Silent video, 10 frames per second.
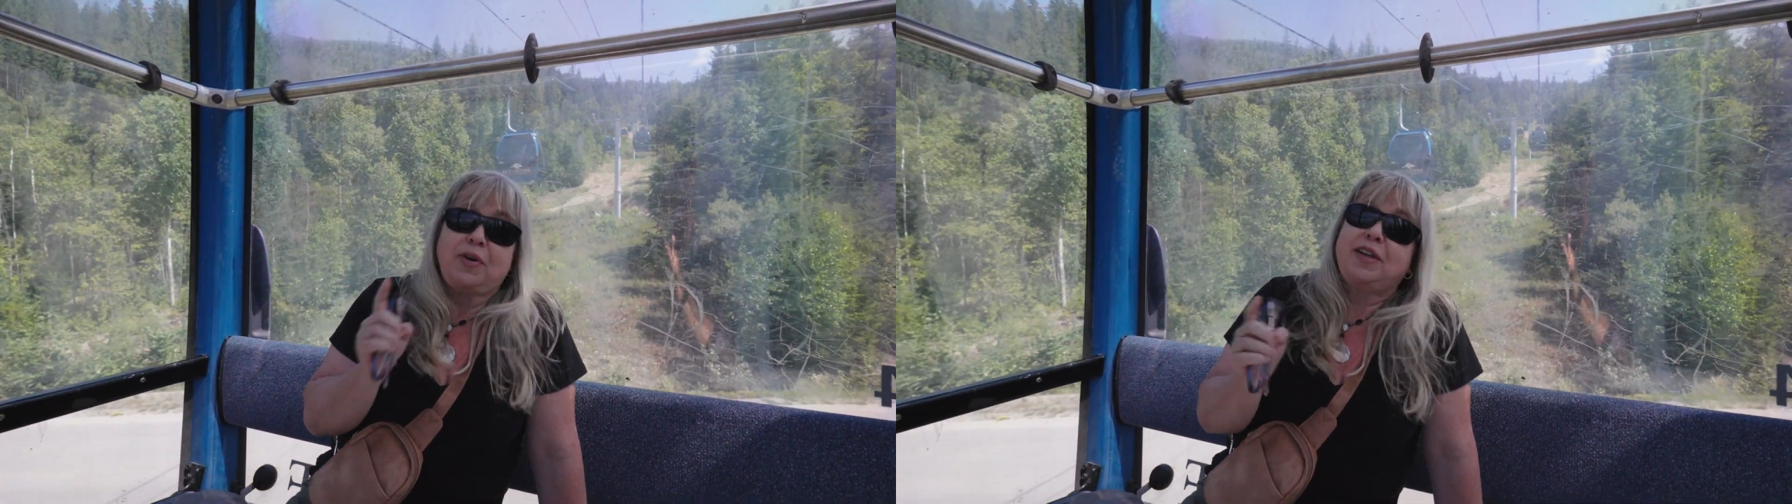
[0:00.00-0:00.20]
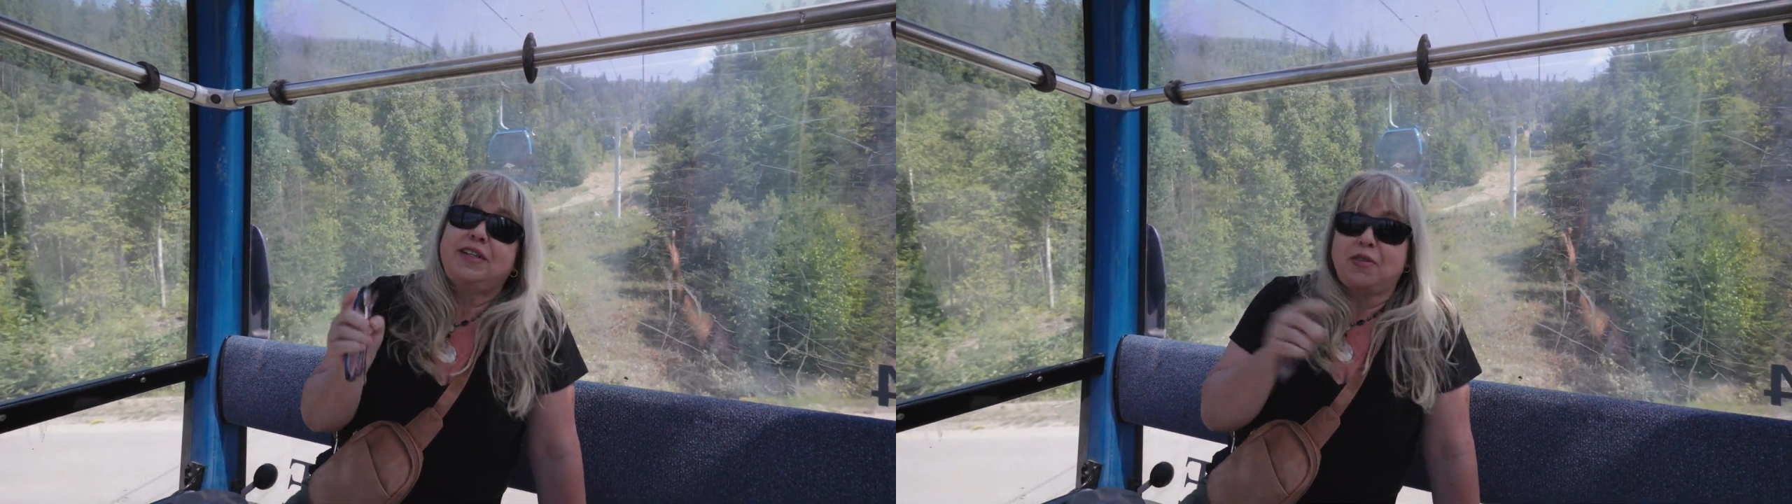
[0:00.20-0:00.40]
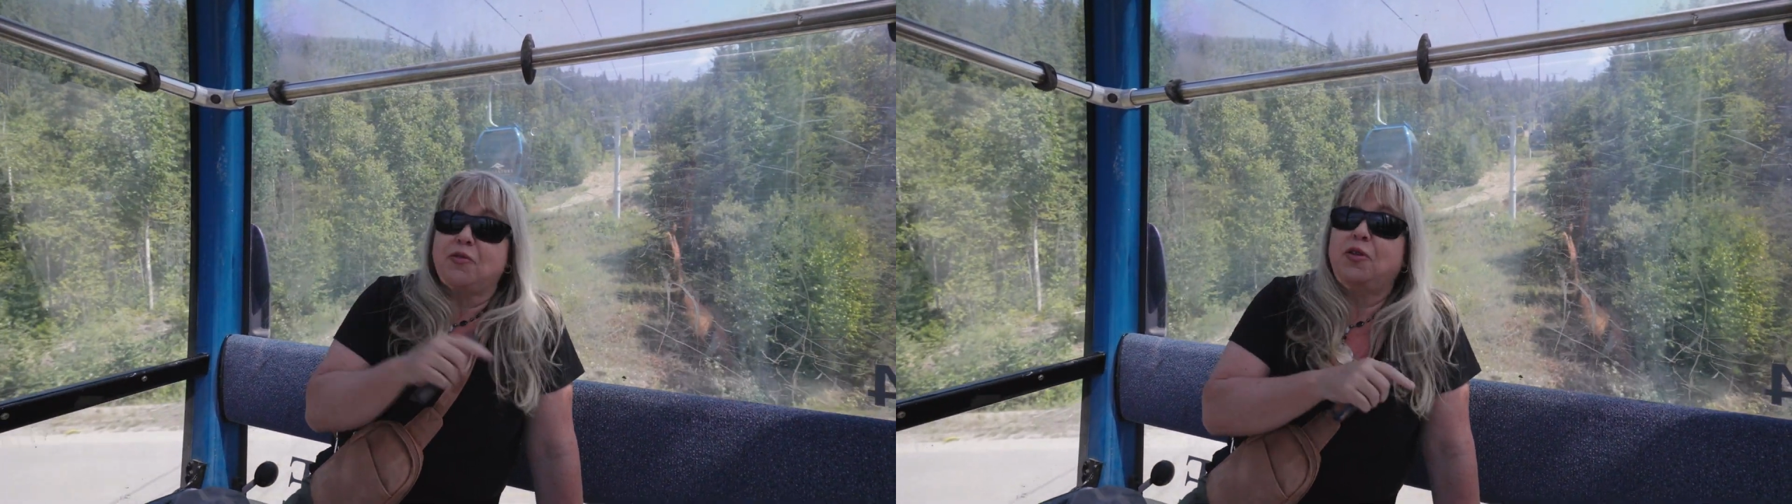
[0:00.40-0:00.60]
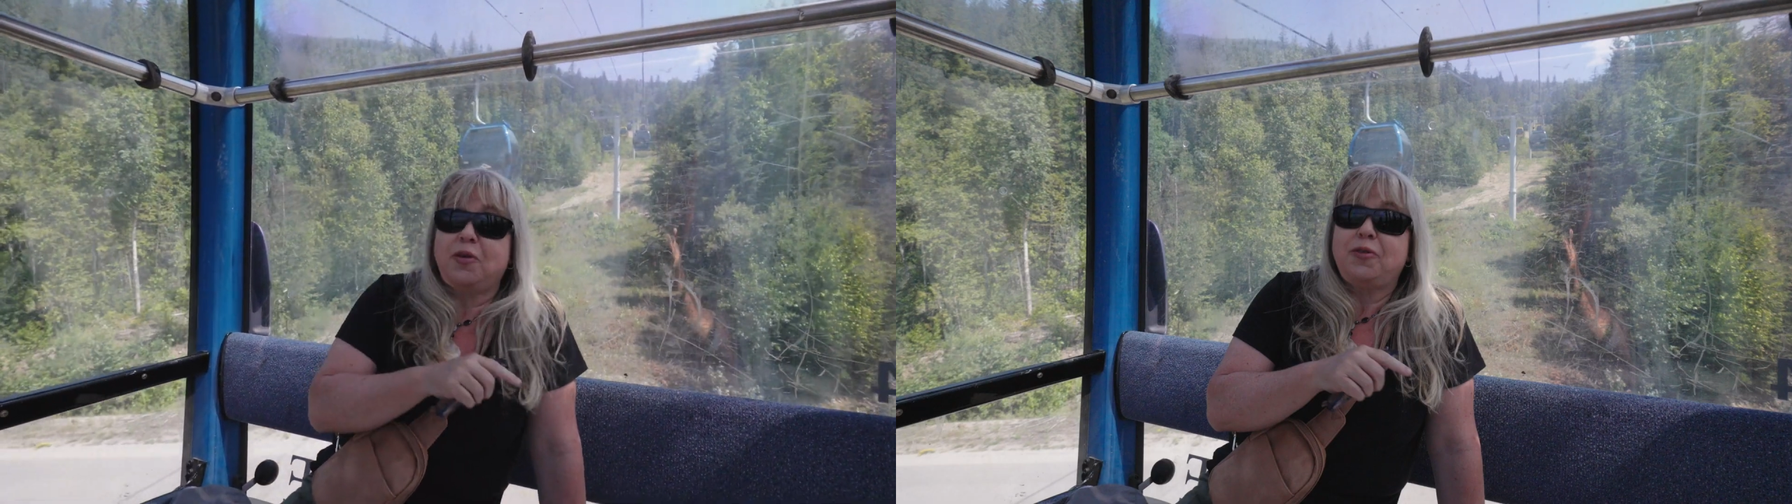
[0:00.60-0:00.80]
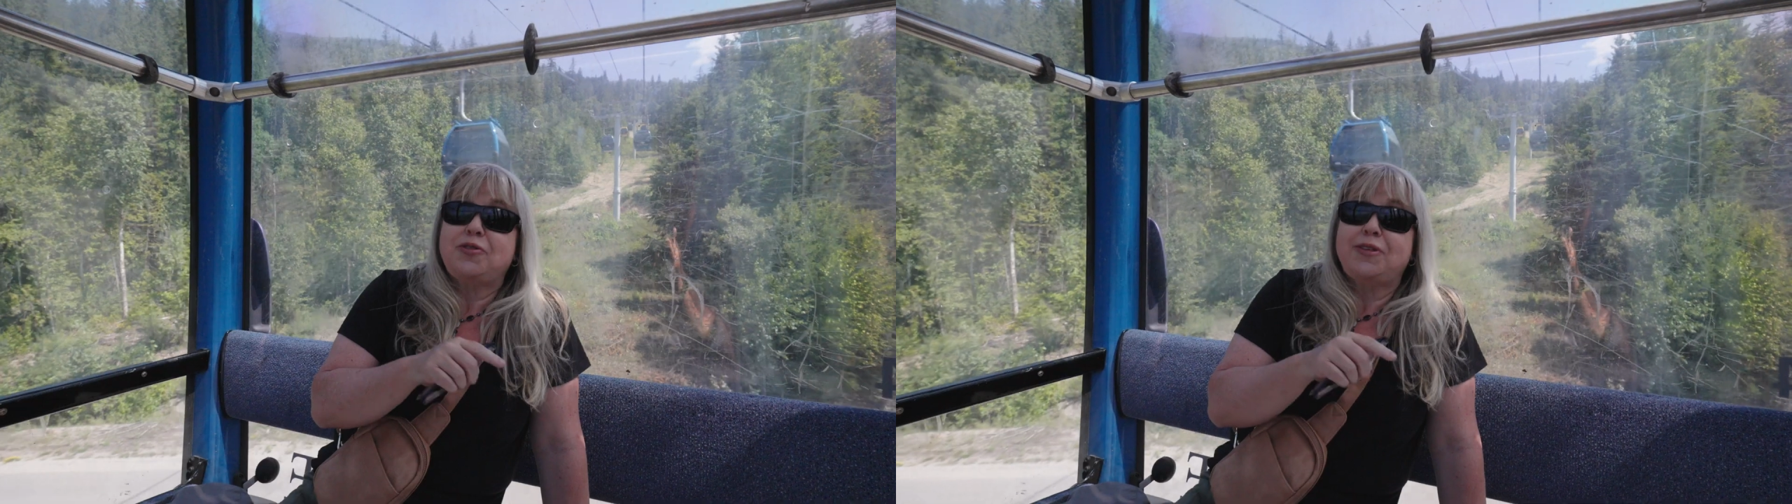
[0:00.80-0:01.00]
We're going to take the roller
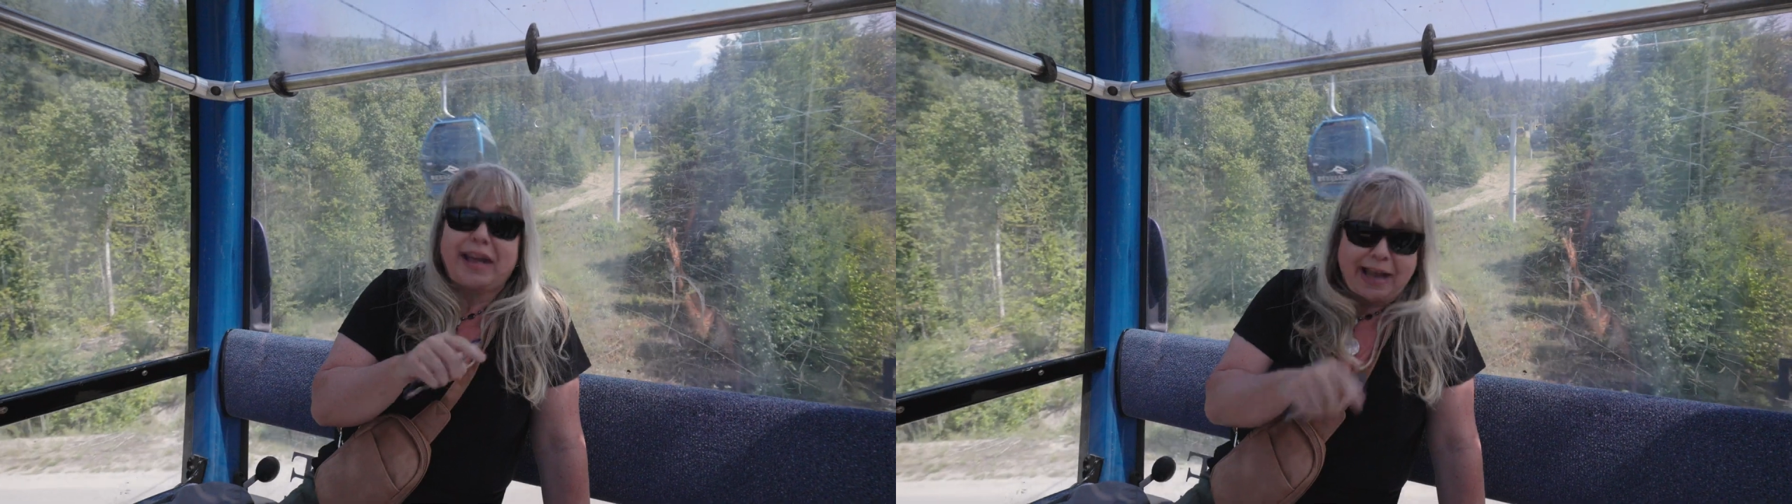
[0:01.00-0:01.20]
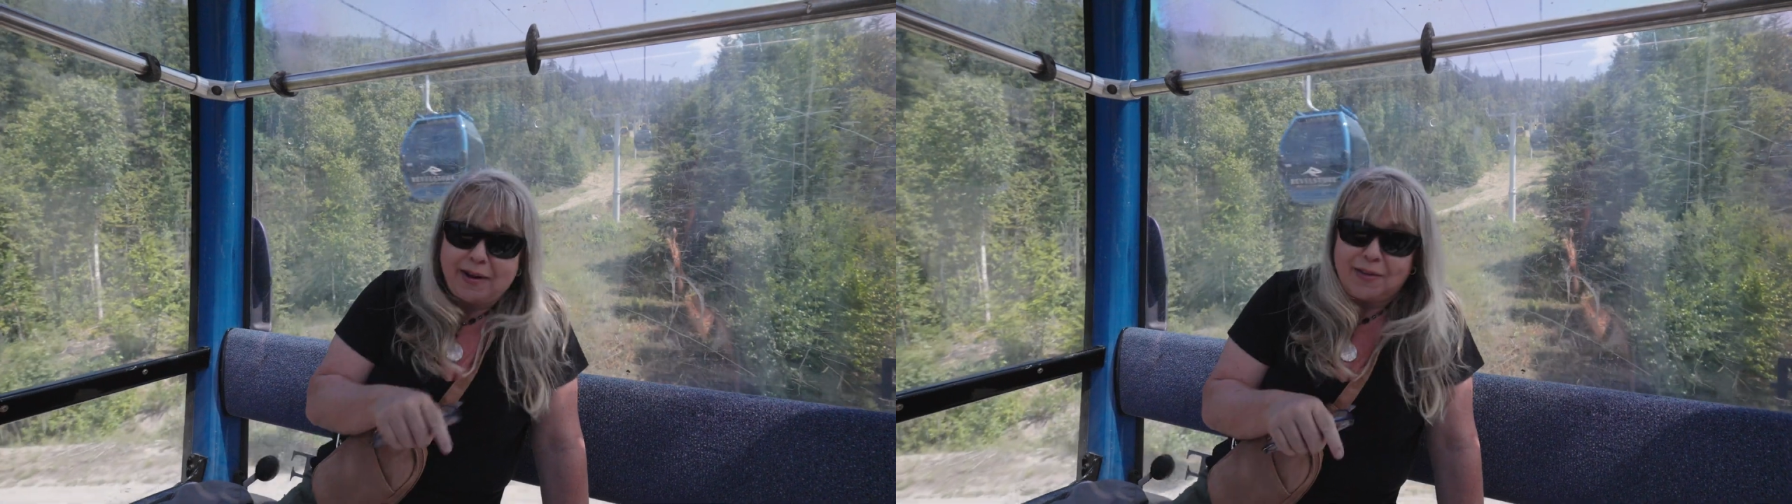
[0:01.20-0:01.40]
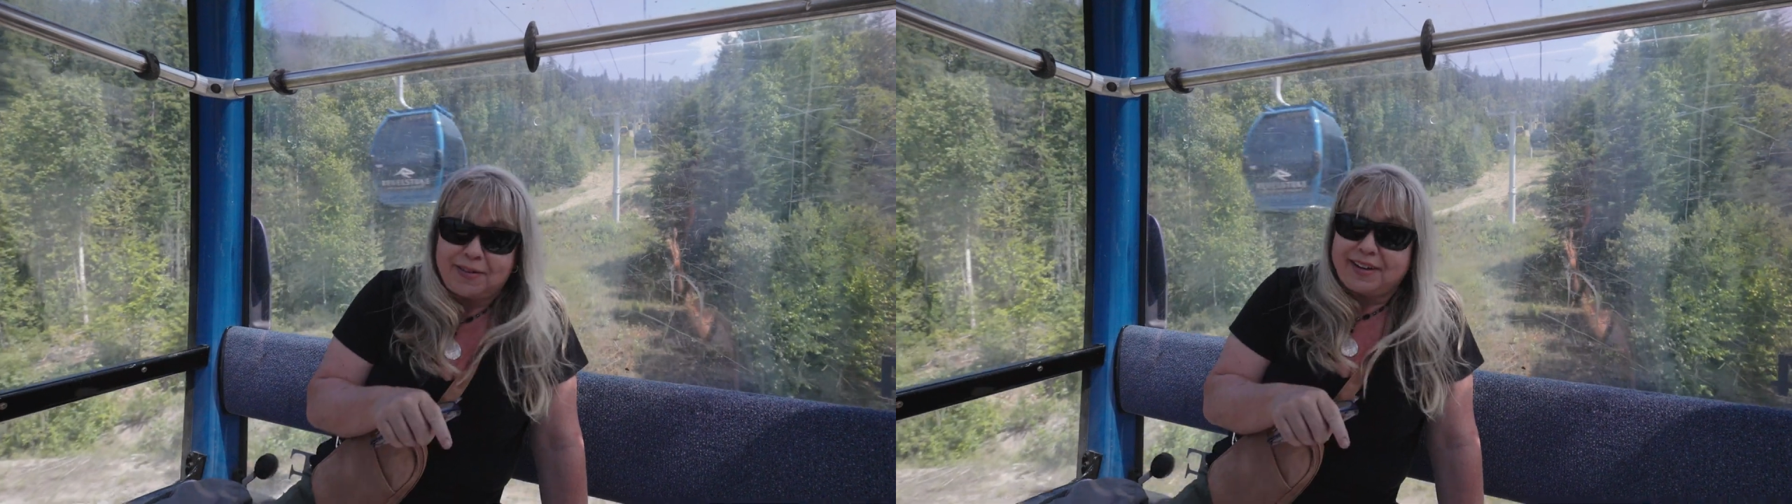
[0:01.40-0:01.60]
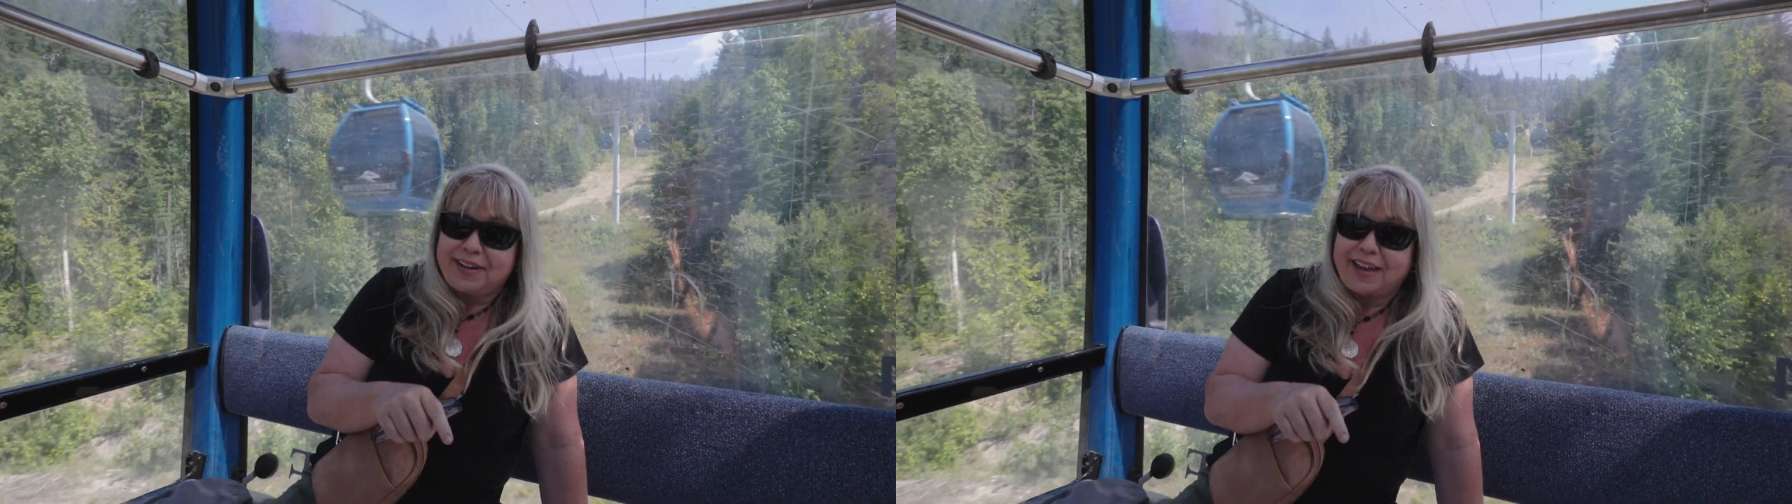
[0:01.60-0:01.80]
coaster down.